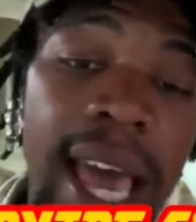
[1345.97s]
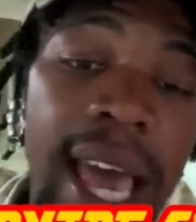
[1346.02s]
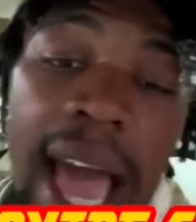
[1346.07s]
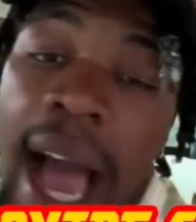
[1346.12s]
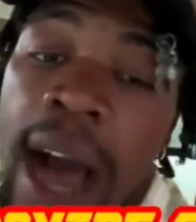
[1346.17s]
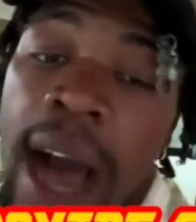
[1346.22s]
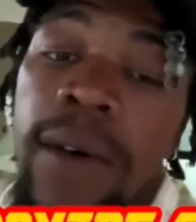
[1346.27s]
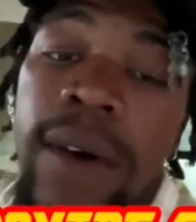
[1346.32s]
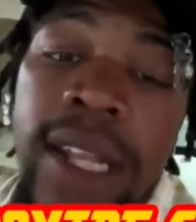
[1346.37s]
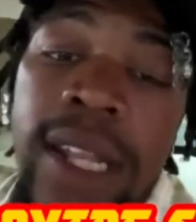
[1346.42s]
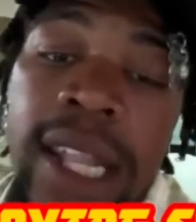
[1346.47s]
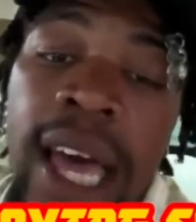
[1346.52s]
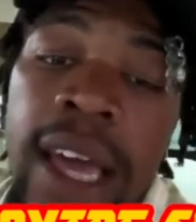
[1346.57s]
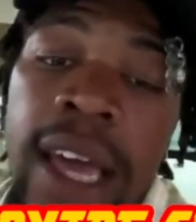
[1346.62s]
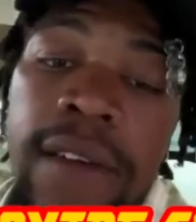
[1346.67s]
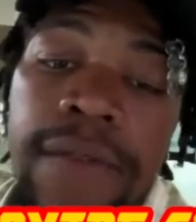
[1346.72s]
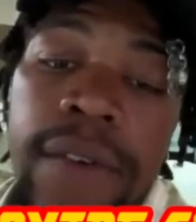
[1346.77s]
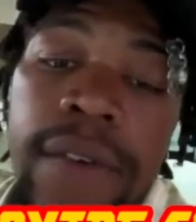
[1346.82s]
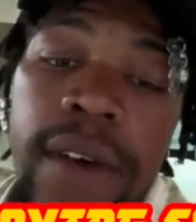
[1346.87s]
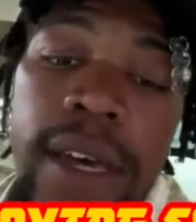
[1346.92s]
Out in
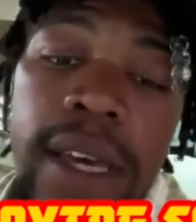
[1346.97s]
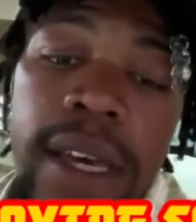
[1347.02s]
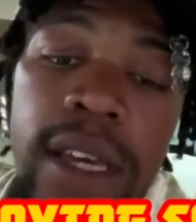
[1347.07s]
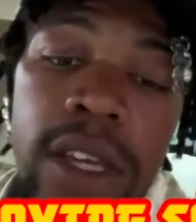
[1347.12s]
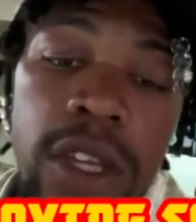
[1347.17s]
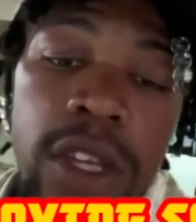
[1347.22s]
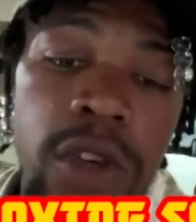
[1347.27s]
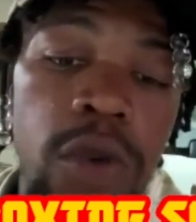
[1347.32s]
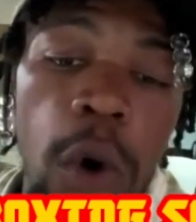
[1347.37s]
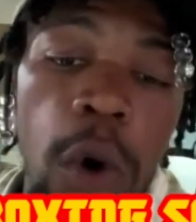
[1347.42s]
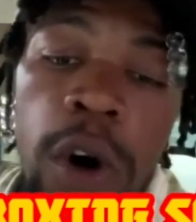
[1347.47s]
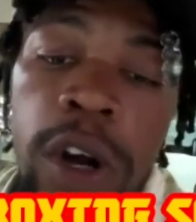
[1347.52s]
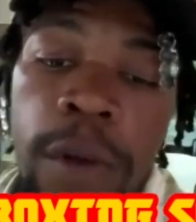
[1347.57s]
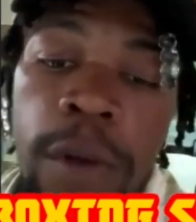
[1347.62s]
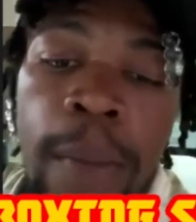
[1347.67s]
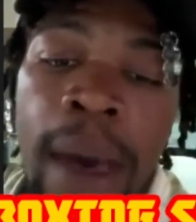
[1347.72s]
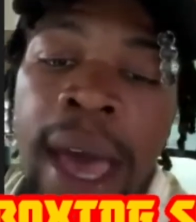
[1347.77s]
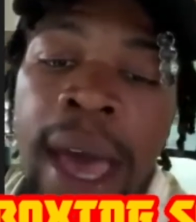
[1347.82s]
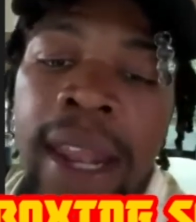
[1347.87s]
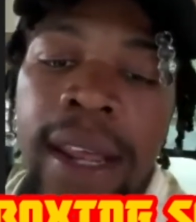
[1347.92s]
life, you
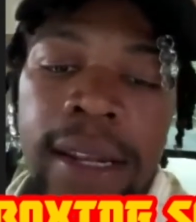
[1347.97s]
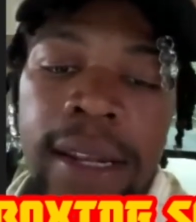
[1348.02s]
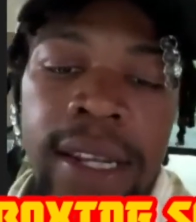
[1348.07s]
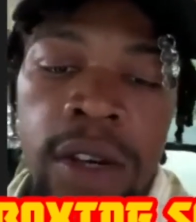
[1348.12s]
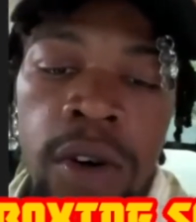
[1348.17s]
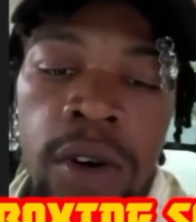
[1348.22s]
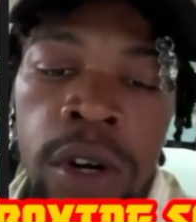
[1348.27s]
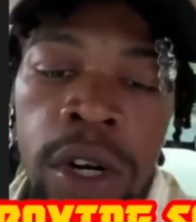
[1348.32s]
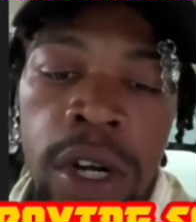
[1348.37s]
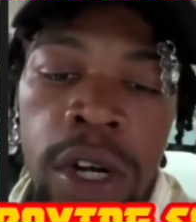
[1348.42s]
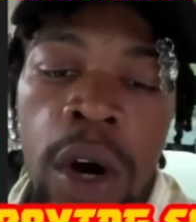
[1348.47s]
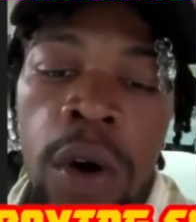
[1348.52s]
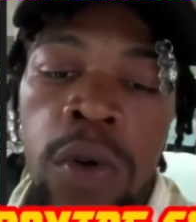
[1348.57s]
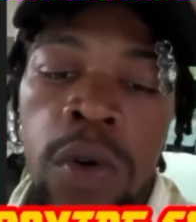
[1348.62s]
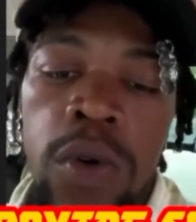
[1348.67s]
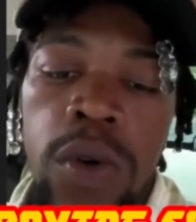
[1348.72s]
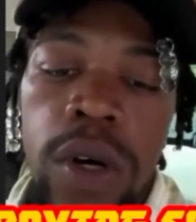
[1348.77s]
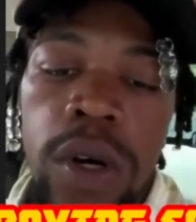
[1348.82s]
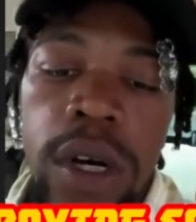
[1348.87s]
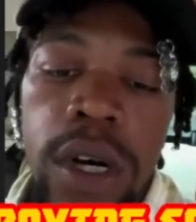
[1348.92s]
automatically gonna go
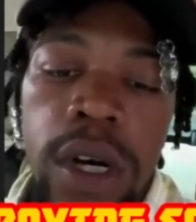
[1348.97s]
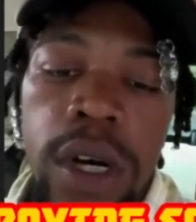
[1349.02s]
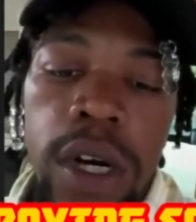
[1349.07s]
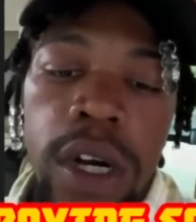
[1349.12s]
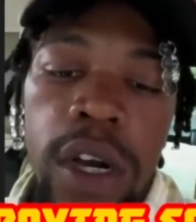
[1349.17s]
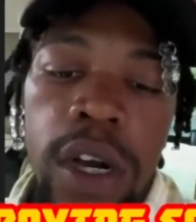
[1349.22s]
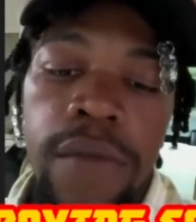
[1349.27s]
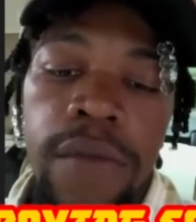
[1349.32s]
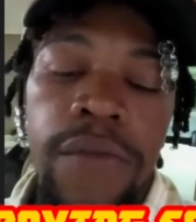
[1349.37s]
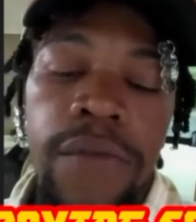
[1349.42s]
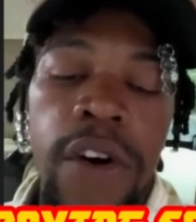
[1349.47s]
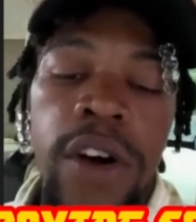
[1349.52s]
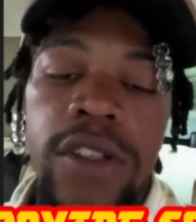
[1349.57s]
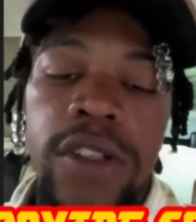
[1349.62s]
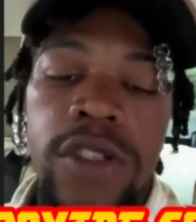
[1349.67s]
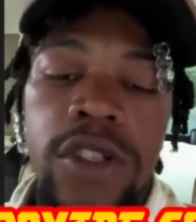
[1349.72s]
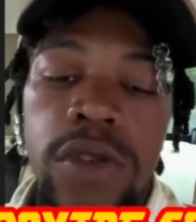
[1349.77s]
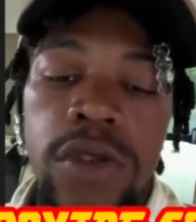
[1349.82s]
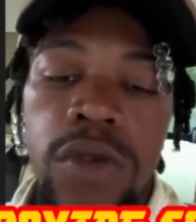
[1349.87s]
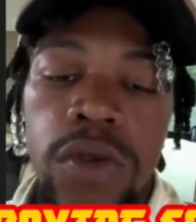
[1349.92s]
convert
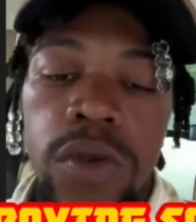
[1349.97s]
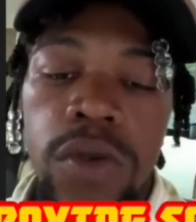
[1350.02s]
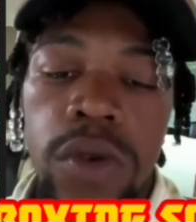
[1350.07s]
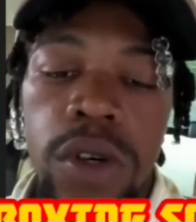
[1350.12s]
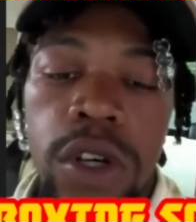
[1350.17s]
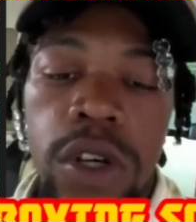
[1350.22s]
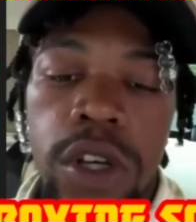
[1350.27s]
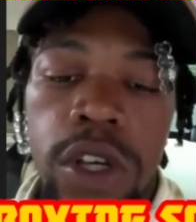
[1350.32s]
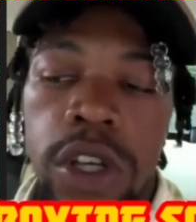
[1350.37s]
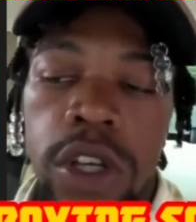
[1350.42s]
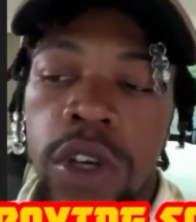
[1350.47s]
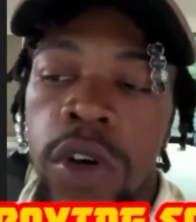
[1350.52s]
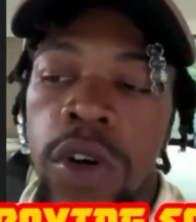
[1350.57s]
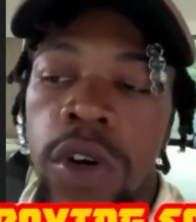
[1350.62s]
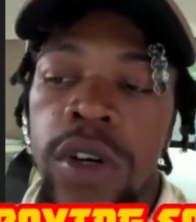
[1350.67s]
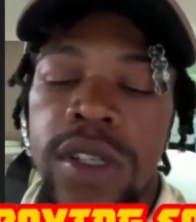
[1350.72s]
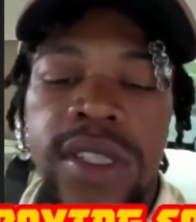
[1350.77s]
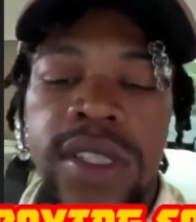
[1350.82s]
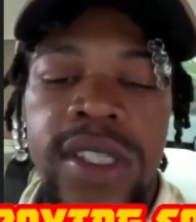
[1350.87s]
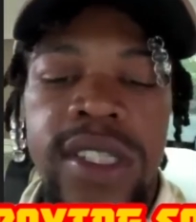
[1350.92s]
to your
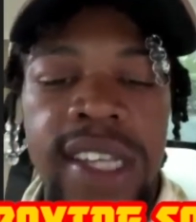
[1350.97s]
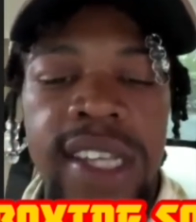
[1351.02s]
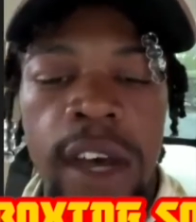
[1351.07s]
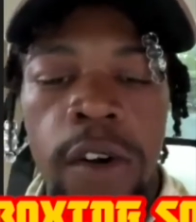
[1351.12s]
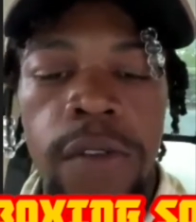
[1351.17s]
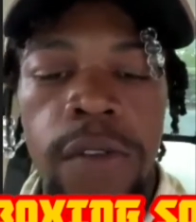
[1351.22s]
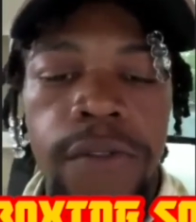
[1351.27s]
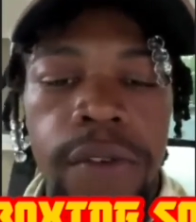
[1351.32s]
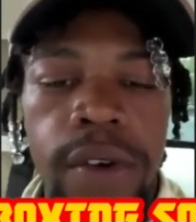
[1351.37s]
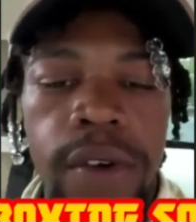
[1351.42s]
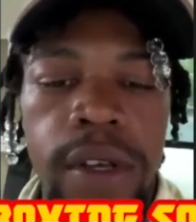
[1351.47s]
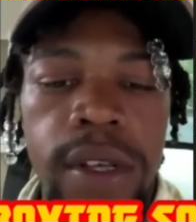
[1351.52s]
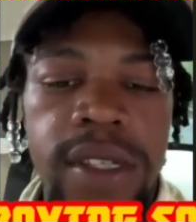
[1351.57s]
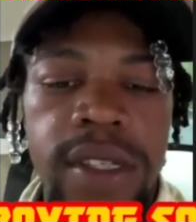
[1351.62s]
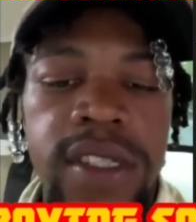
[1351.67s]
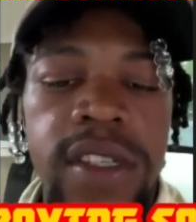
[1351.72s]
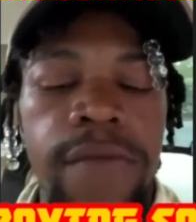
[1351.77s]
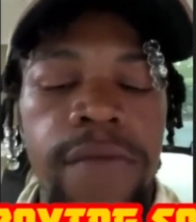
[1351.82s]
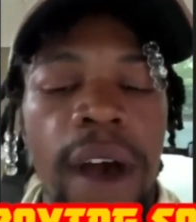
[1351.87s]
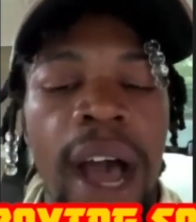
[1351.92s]

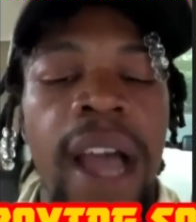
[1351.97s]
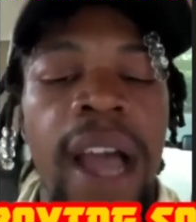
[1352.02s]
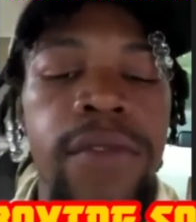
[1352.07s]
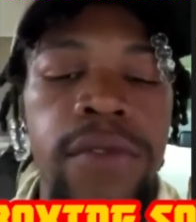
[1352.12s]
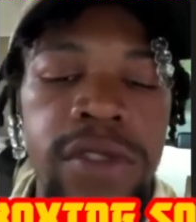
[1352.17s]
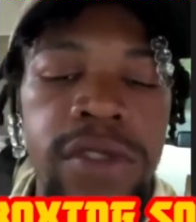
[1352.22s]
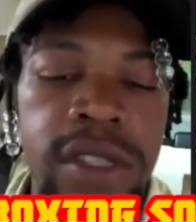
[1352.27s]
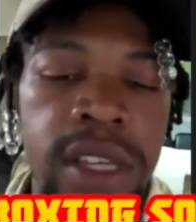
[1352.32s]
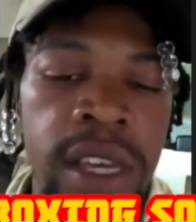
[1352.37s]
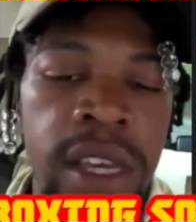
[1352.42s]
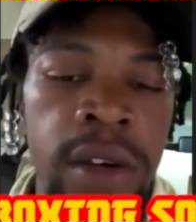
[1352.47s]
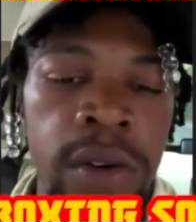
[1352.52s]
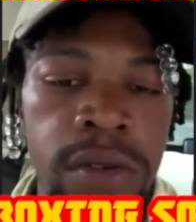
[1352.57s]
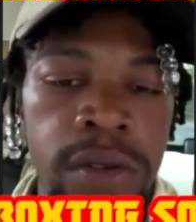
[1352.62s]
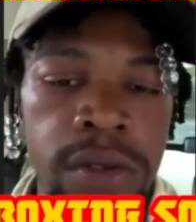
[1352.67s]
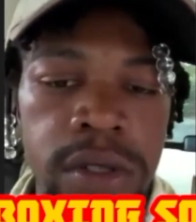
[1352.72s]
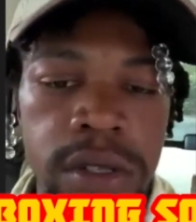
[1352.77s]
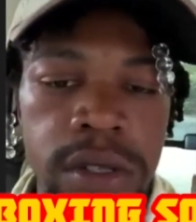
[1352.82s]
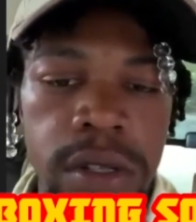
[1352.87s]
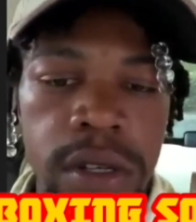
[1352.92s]
self-survival
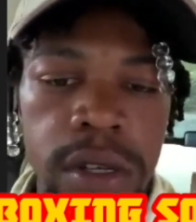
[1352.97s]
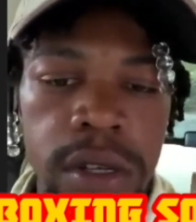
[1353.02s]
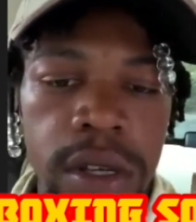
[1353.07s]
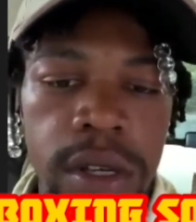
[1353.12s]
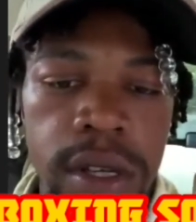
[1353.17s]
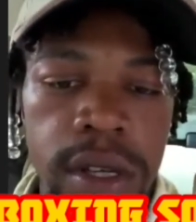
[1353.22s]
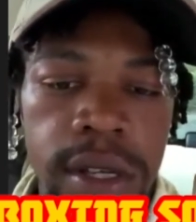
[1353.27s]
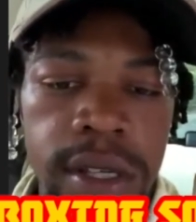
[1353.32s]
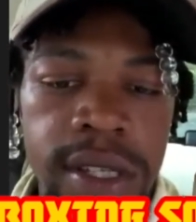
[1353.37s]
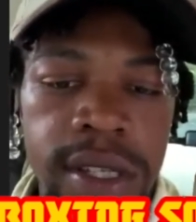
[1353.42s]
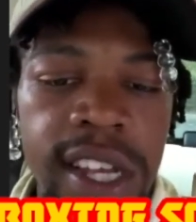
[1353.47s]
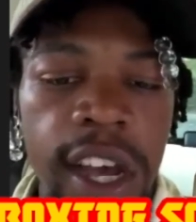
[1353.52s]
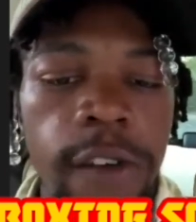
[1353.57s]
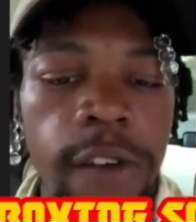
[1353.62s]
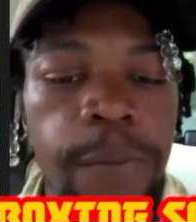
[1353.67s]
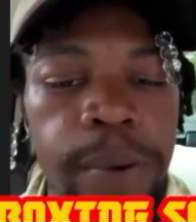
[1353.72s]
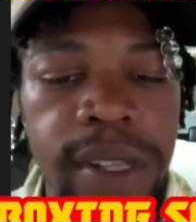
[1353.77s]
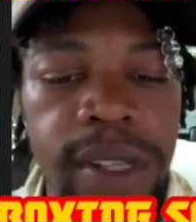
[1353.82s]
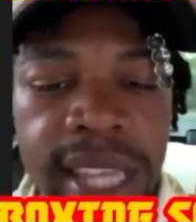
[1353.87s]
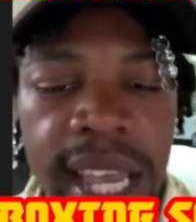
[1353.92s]
skills,
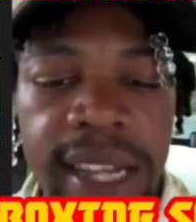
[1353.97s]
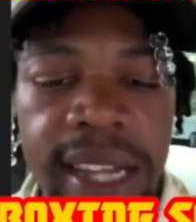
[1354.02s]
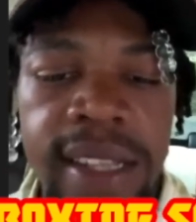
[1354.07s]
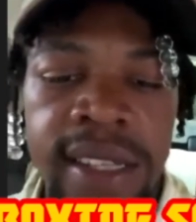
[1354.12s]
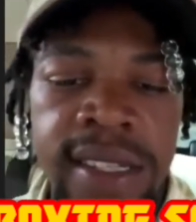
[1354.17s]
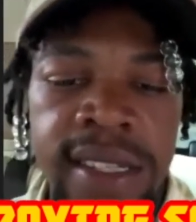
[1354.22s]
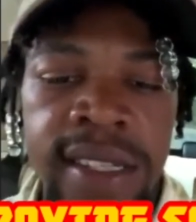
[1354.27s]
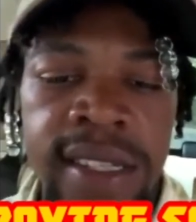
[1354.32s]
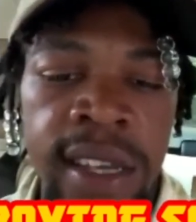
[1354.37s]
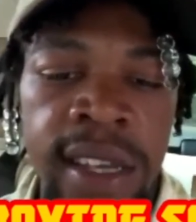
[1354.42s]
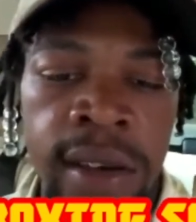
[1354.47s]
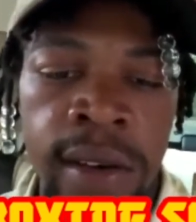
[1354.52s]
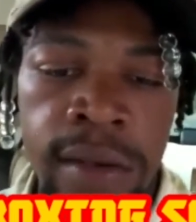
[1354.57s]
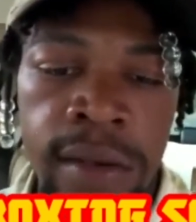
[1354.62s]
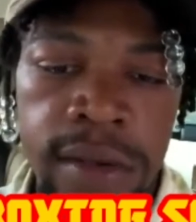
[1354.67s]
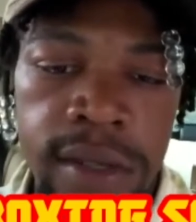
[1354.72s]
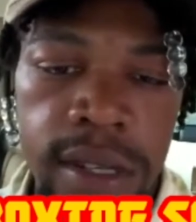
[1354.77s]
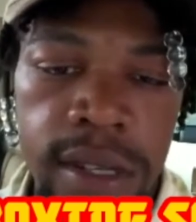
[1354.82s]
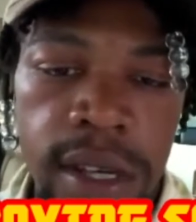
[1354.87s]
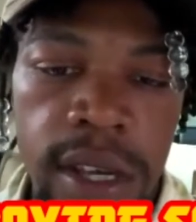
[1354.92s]
self-protective
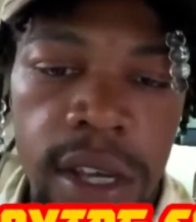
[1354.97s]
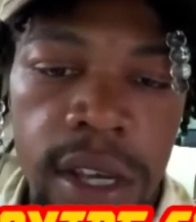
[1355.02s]
skills.